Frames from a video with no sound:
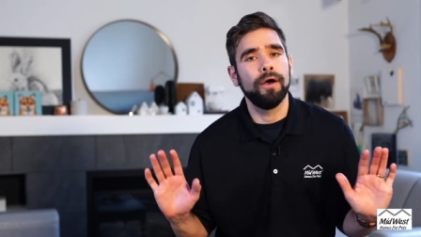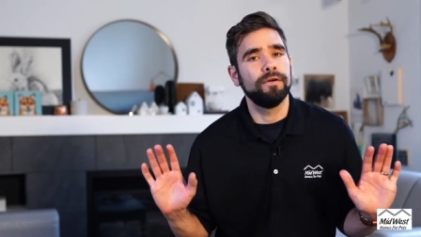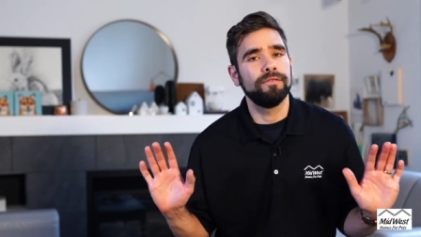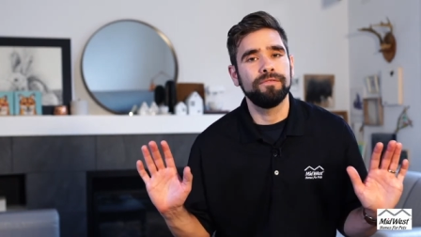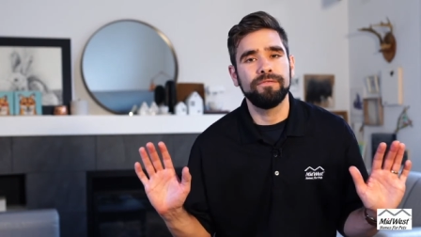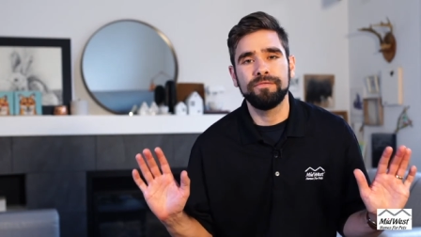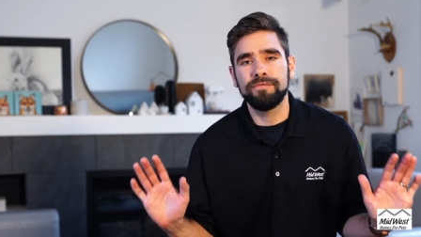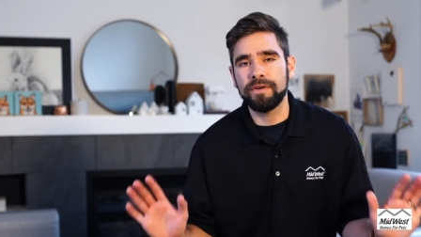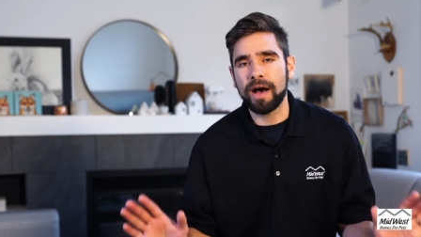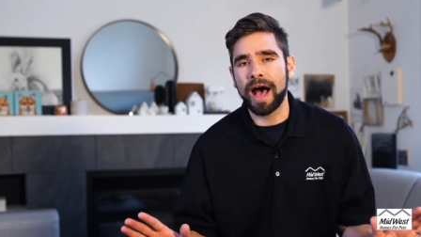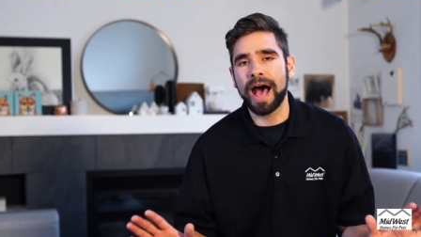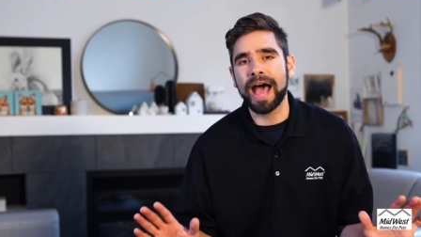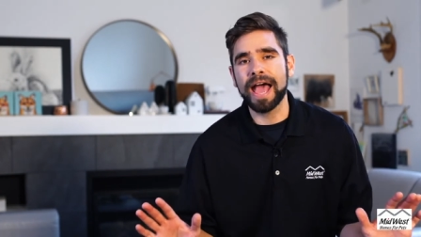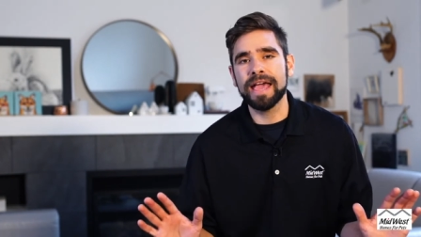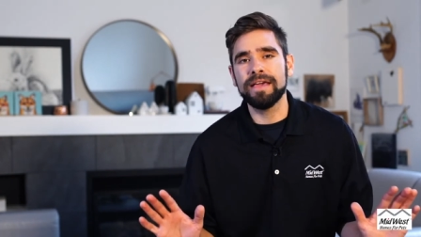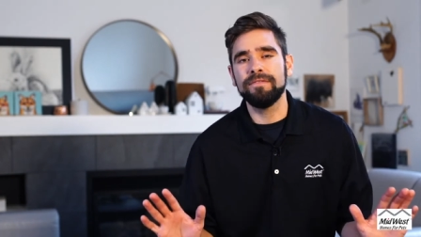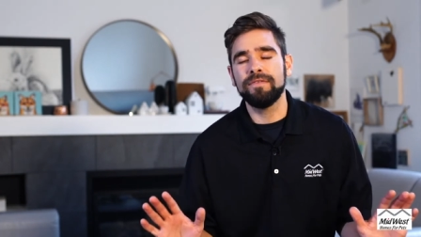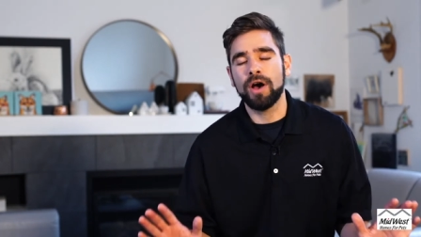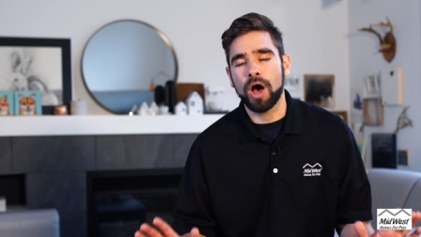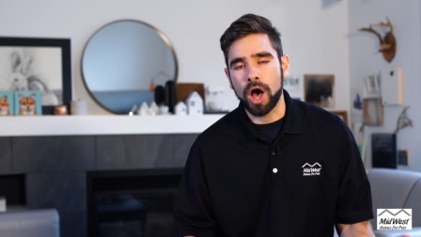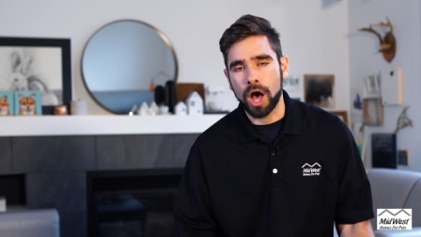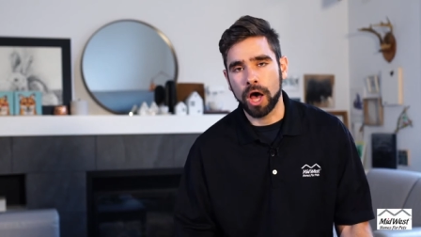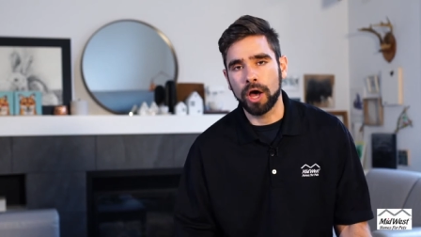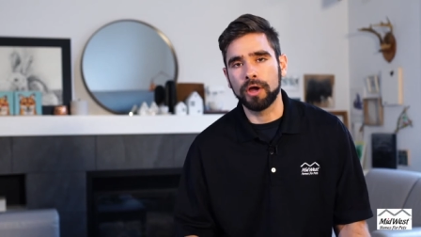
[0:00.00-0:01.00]

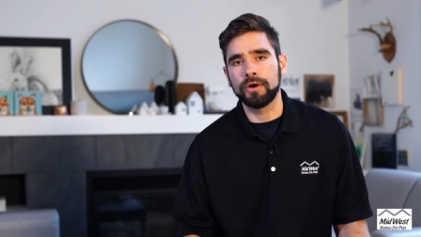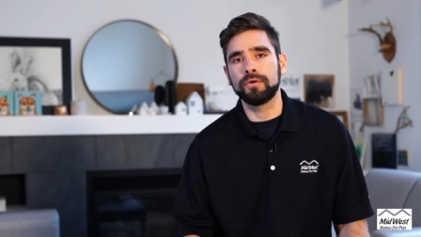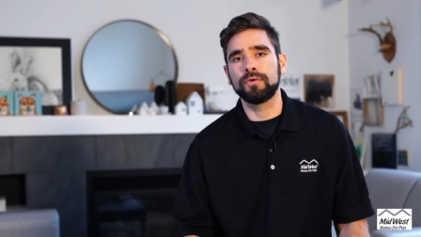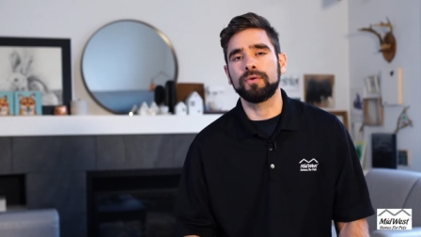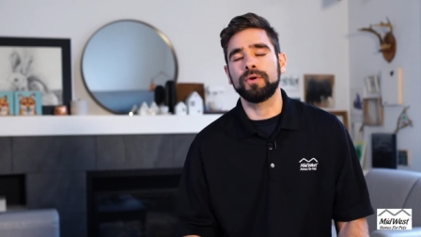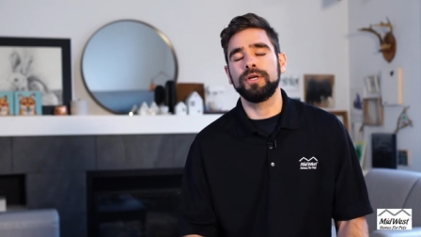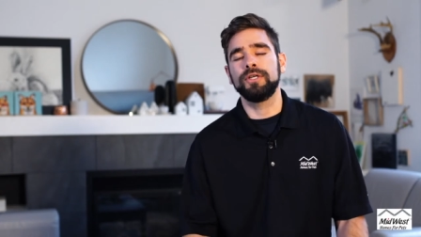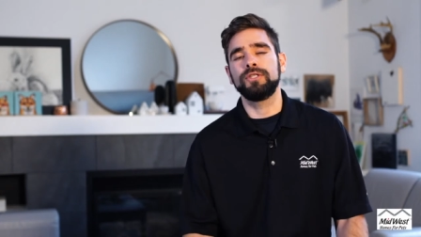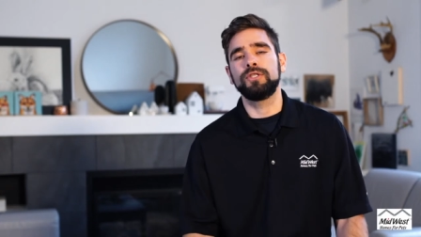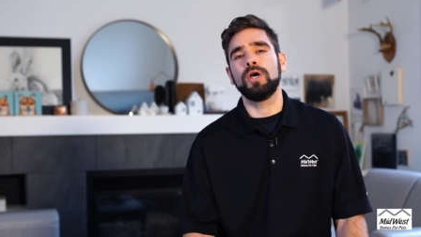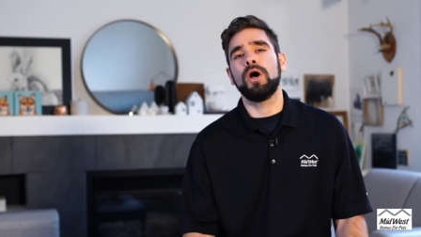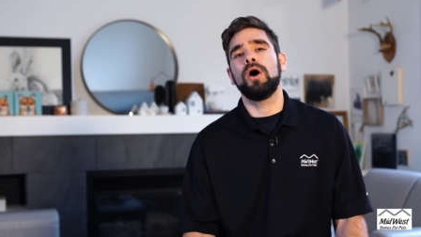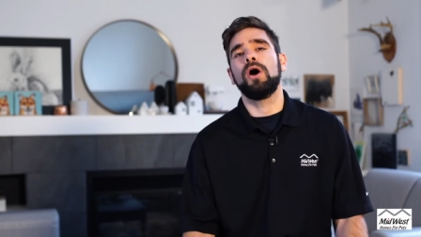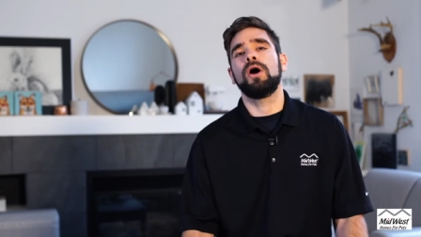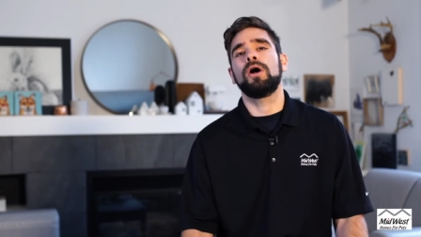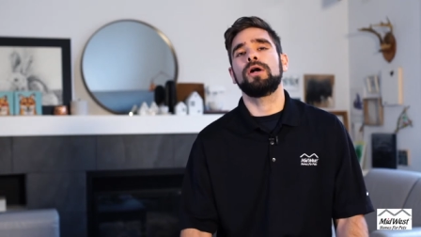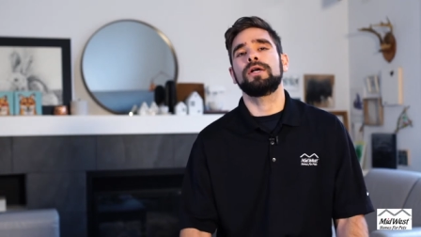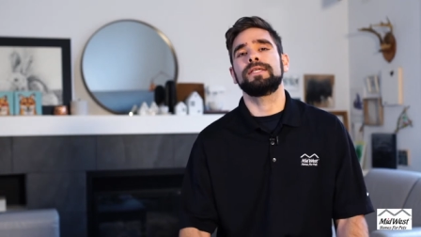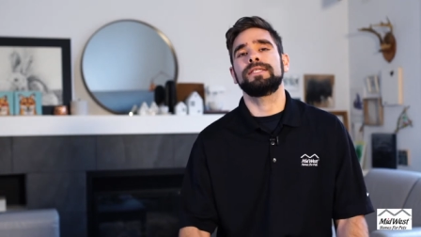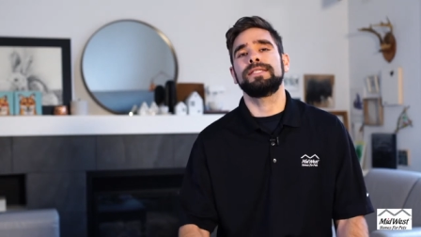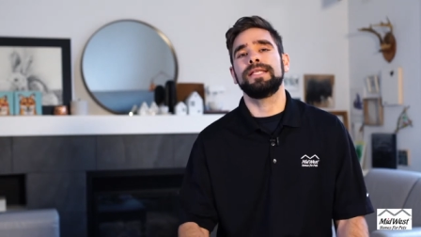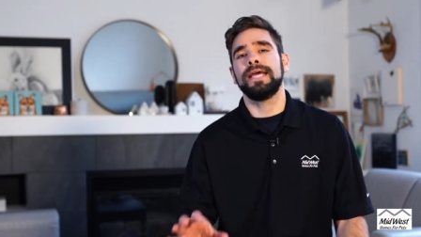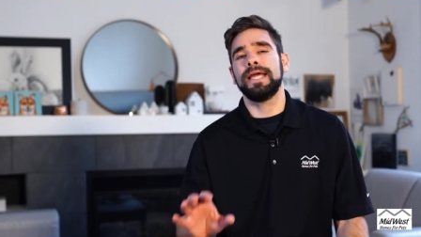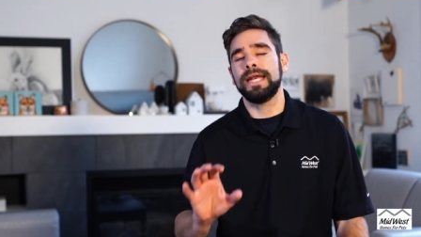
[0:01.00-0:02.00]
500
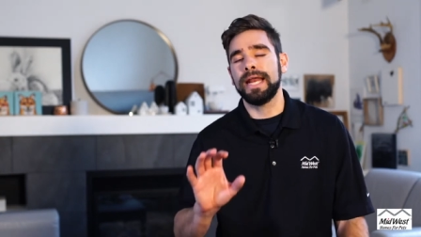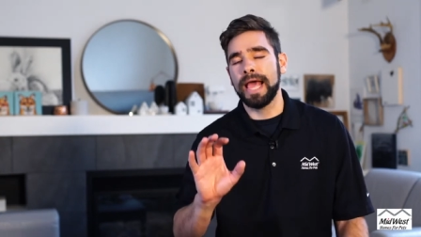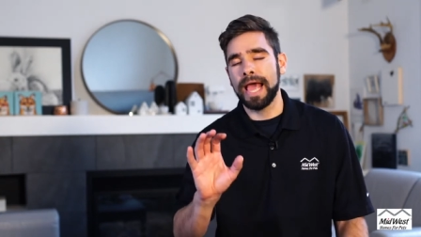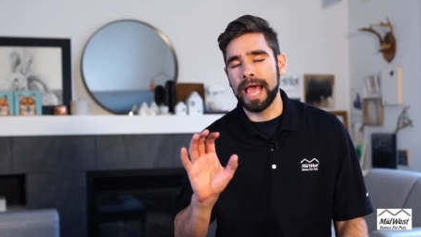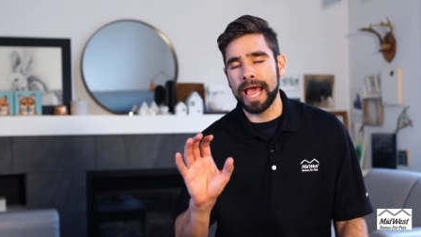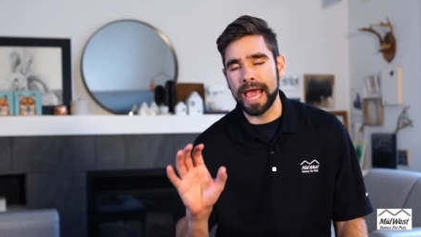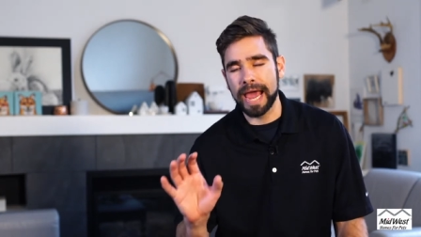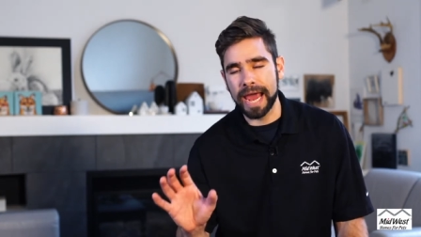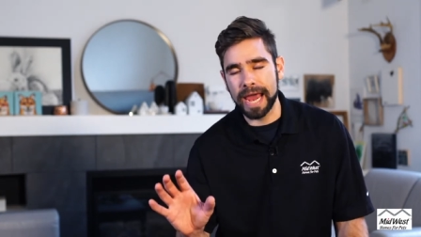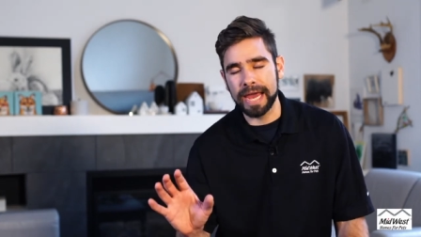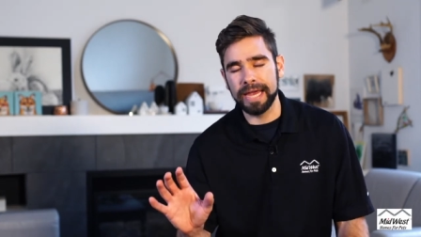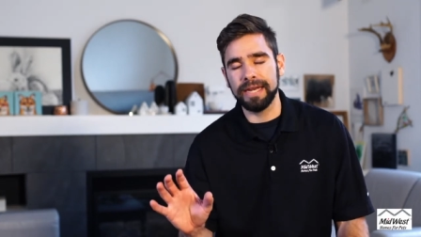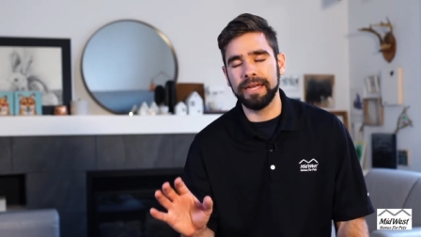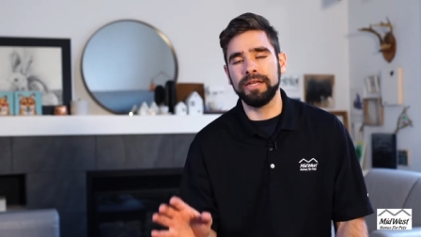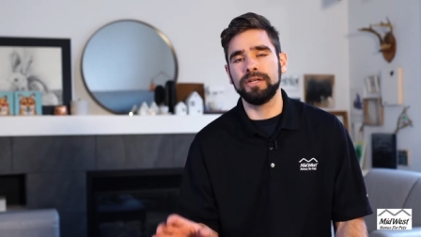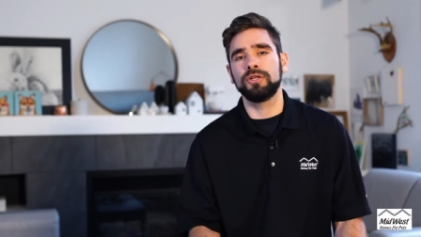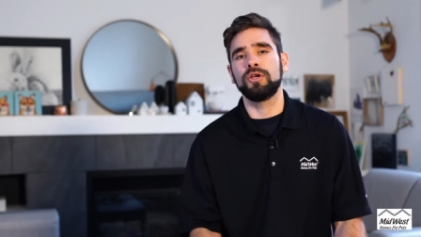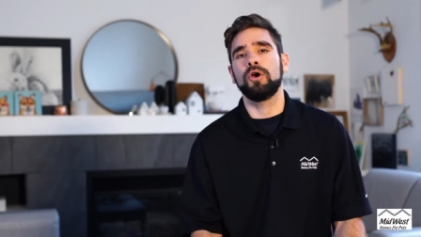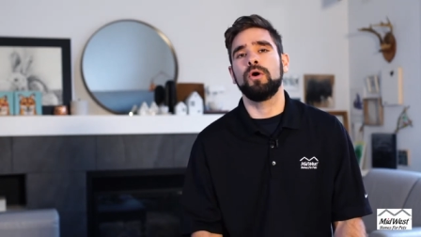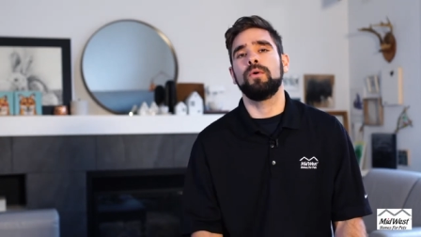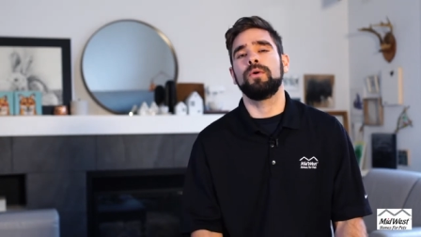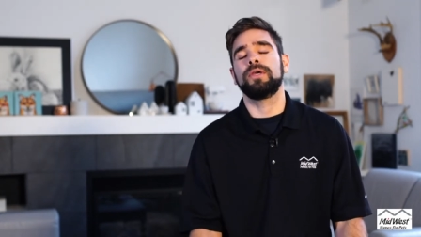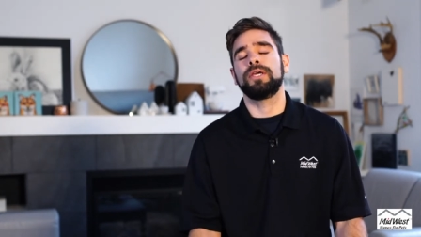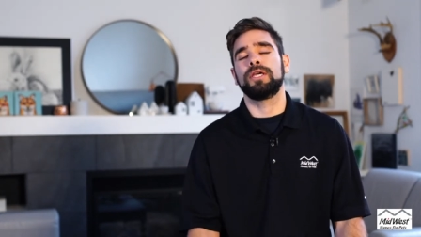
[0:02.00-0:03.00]
dogs that hated
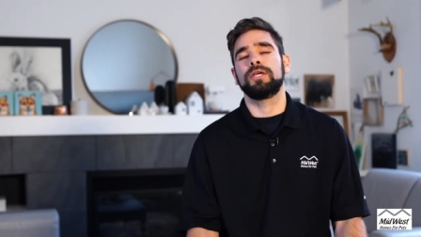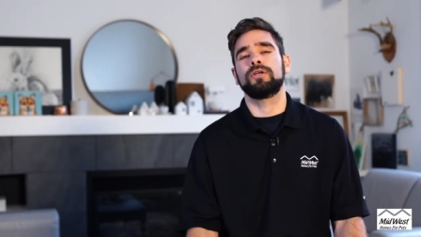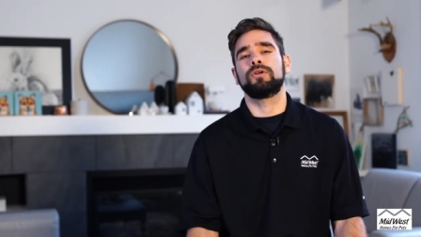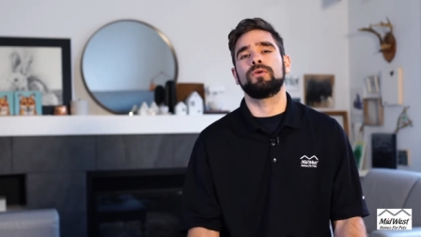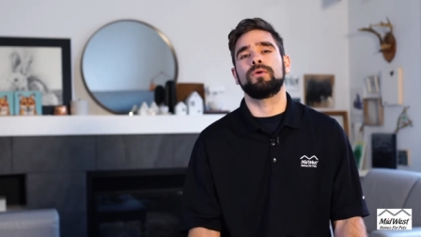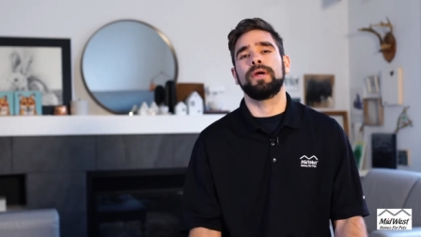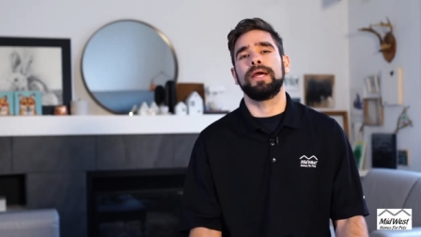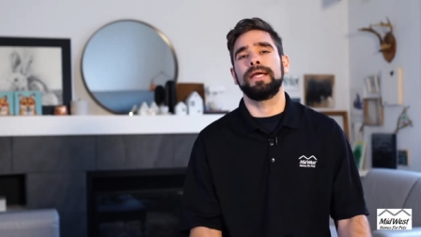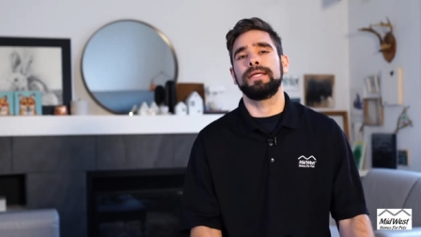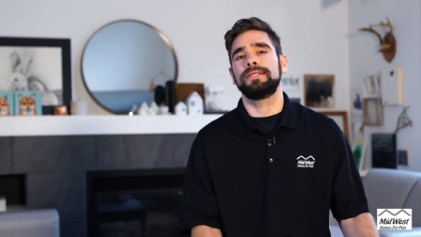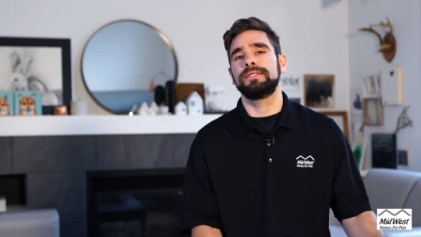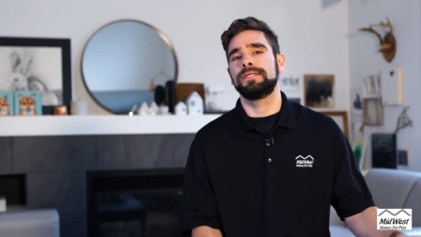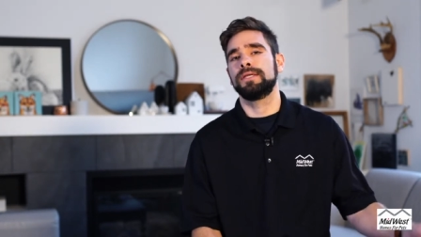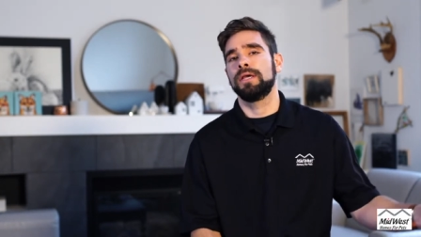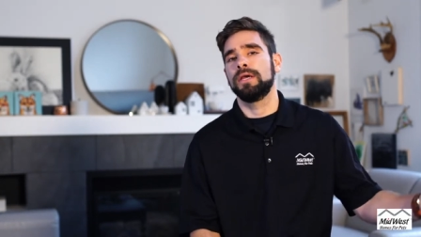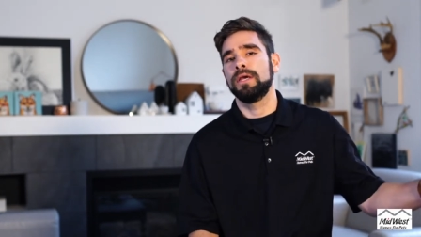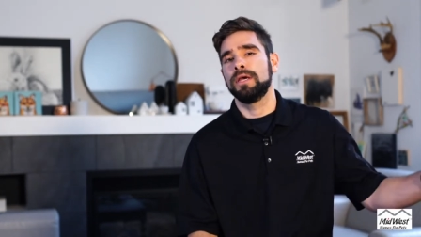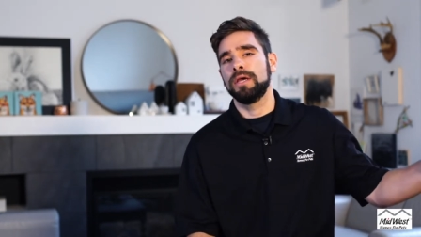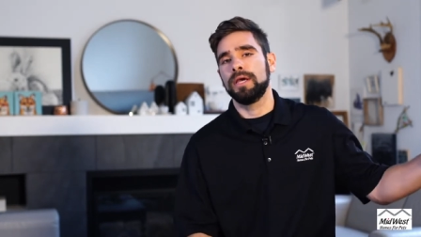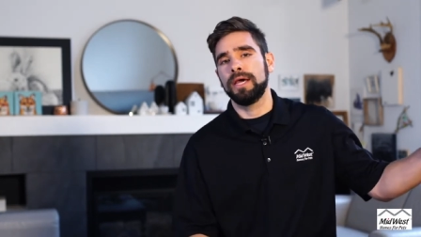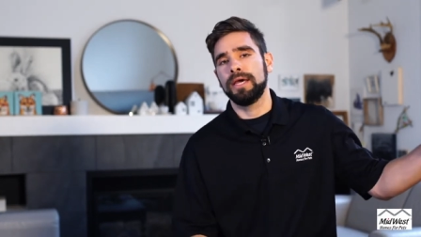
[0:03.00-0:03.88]
going in crates